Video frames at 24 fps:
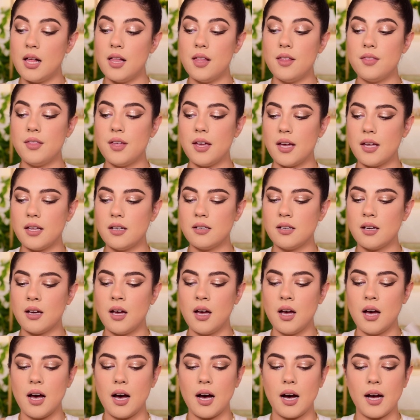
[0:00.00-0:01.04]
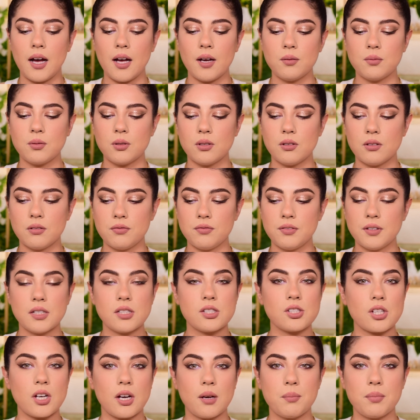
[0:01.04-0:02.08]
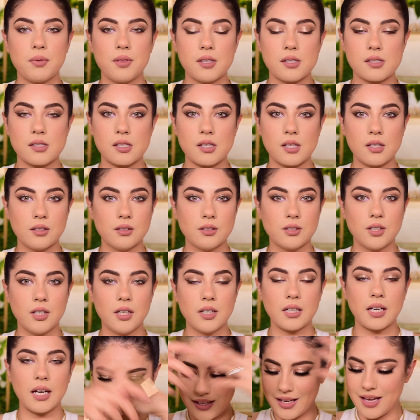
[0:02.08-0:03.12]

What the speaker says: then I will finish up this look.